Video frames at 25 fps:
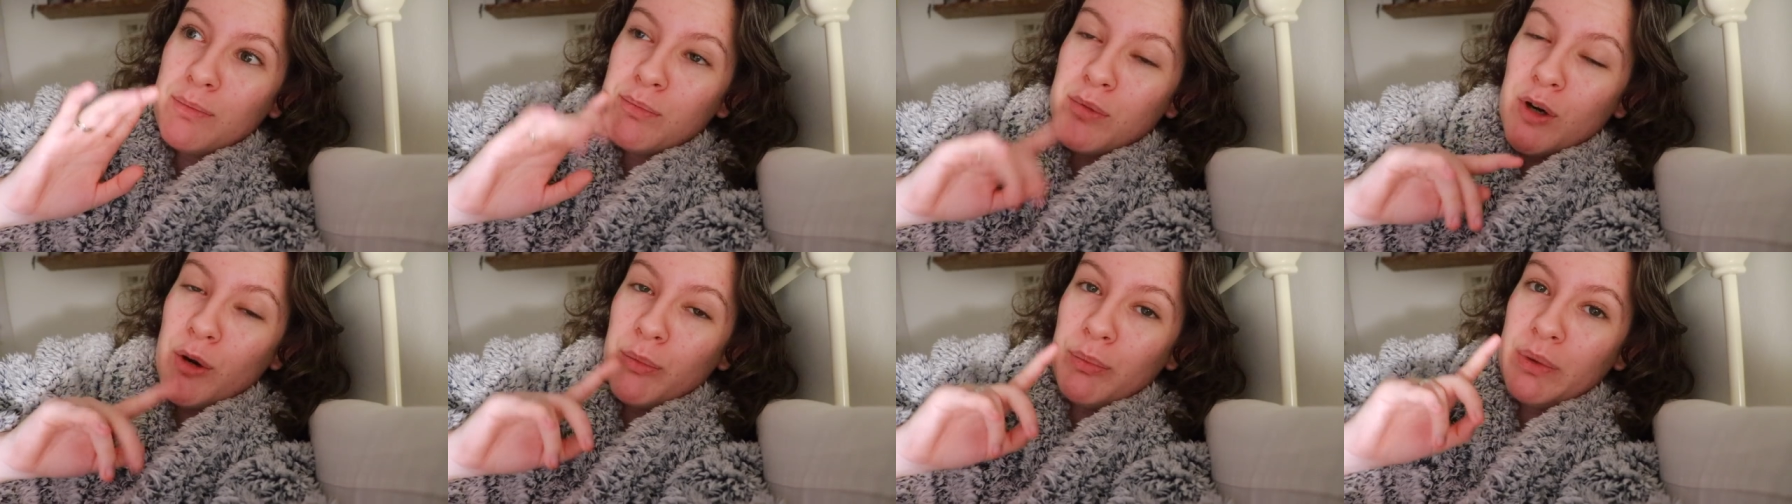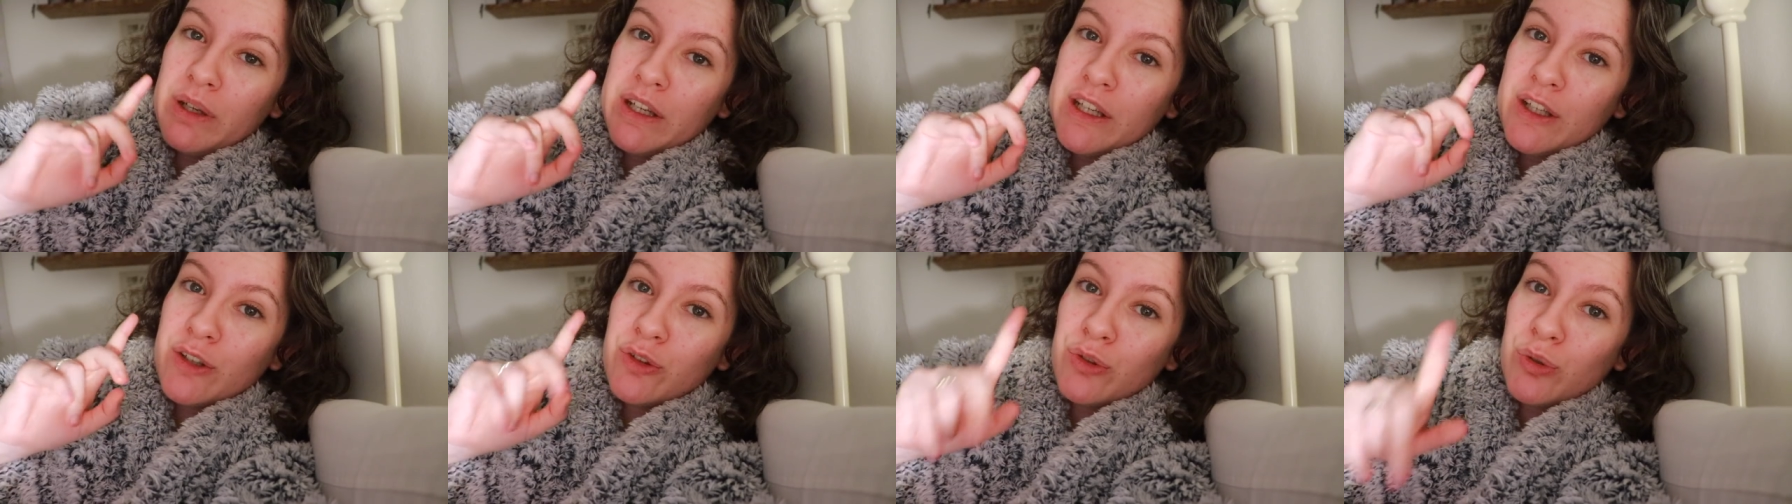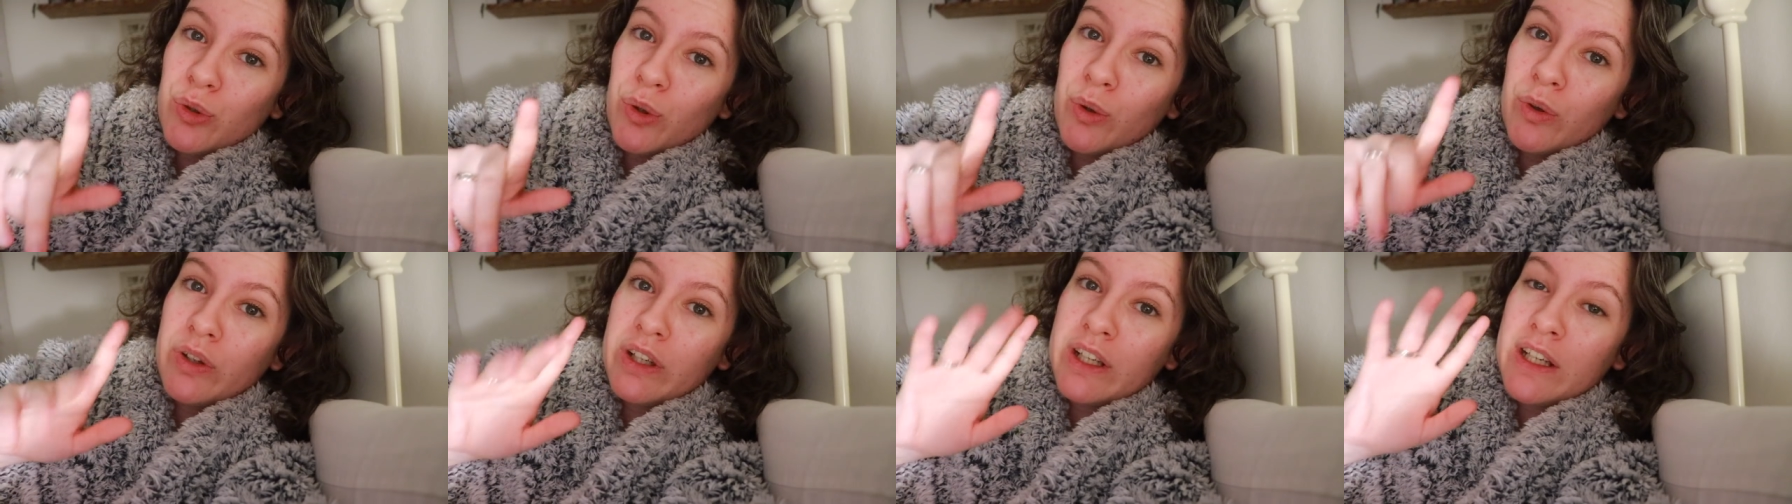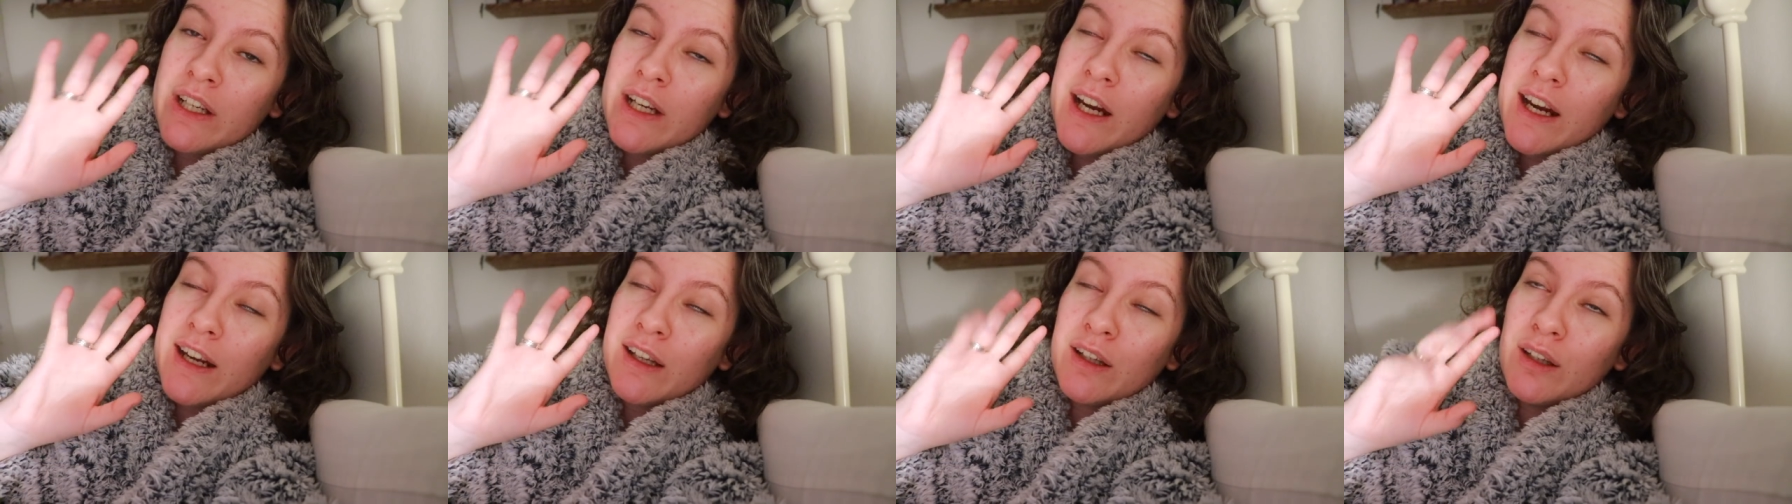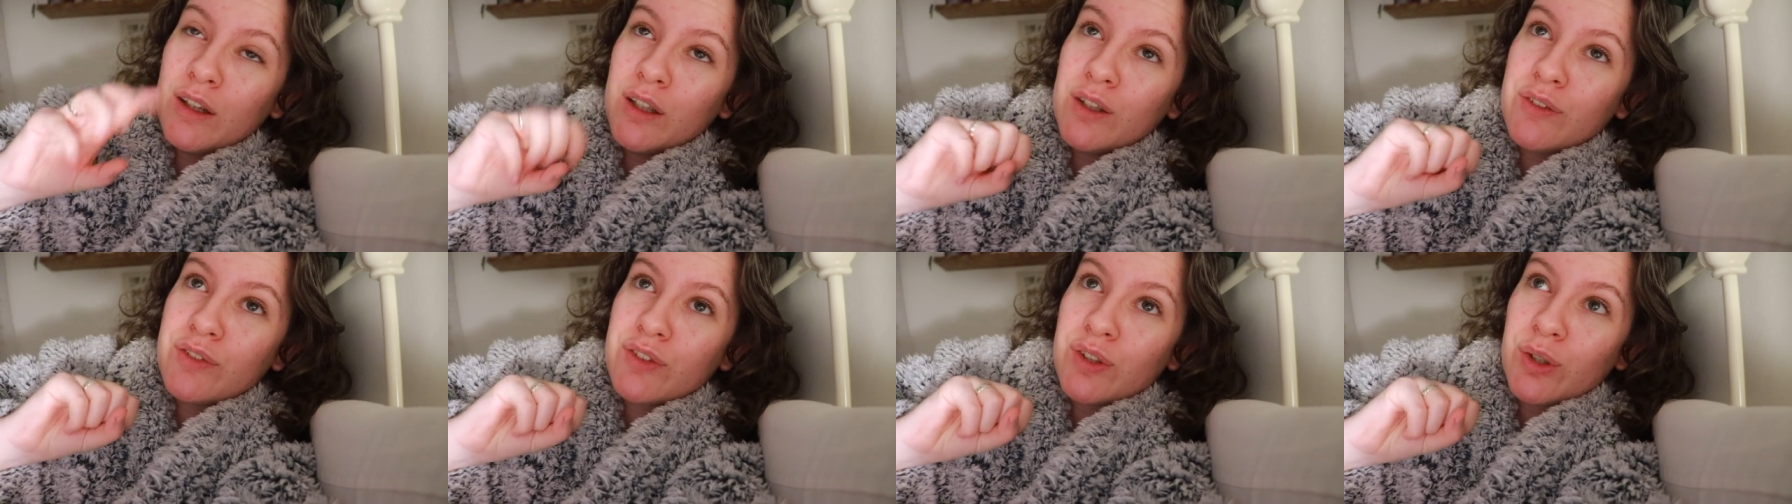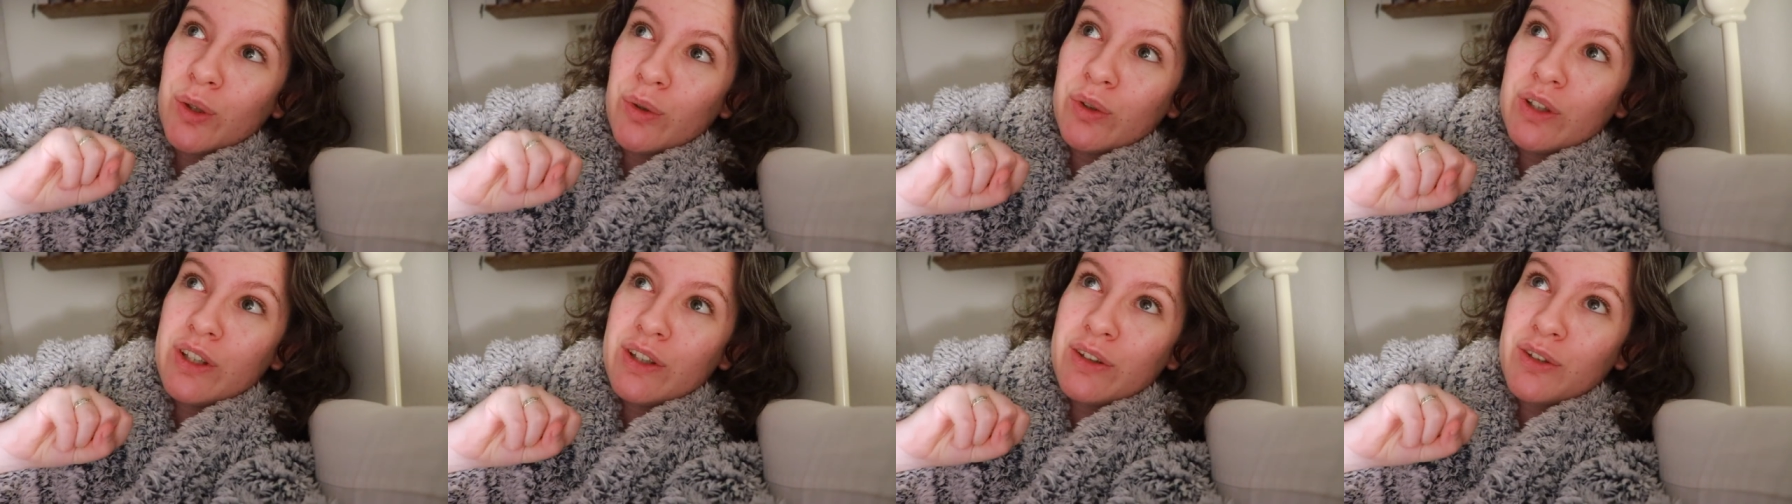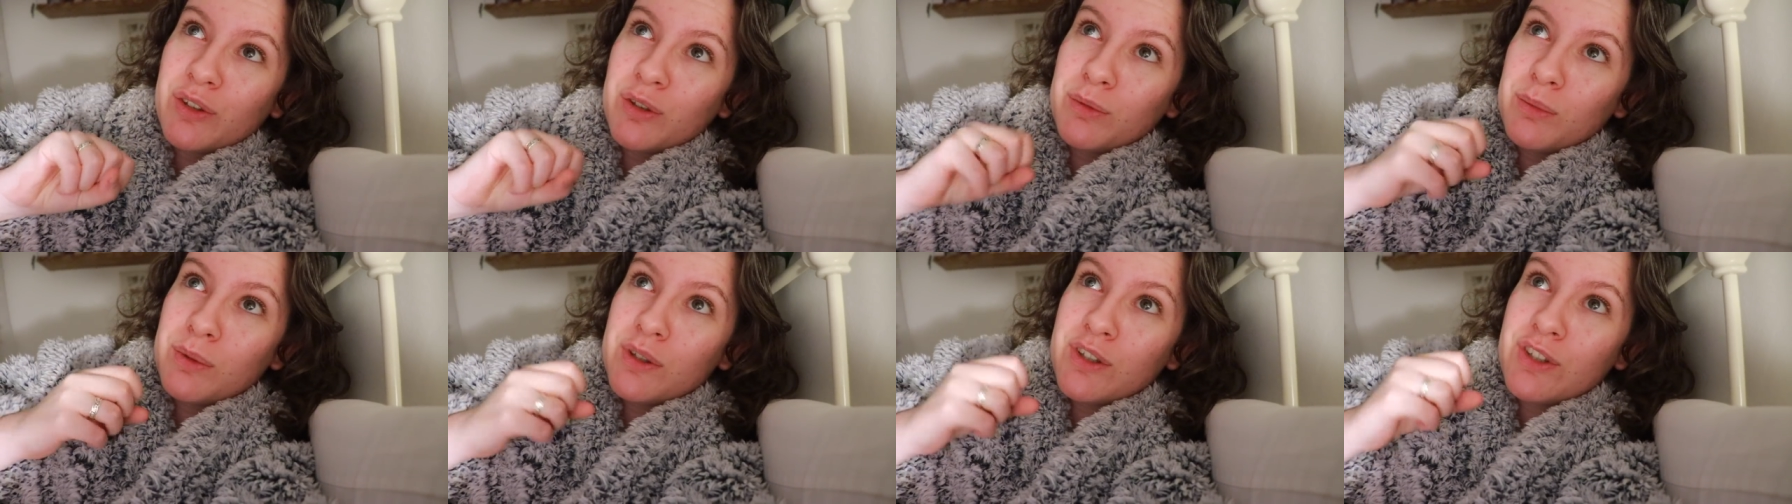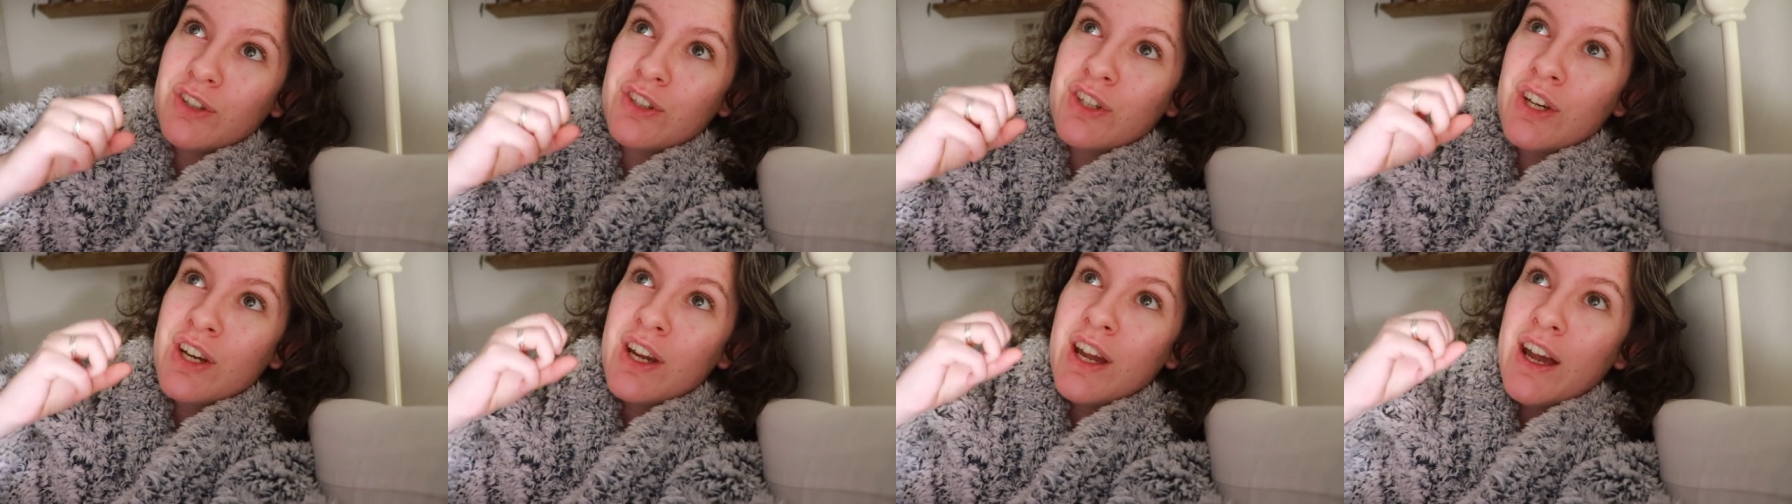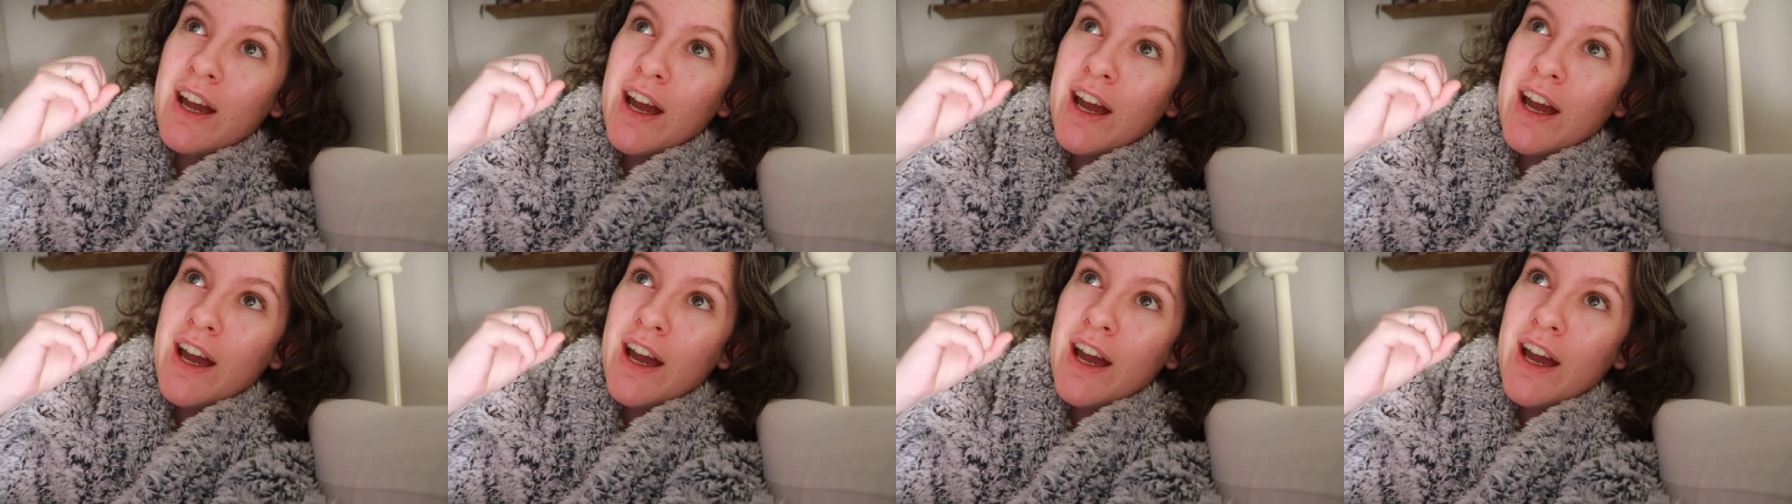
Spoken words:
Poppy and Tawny. I love Tawny so much.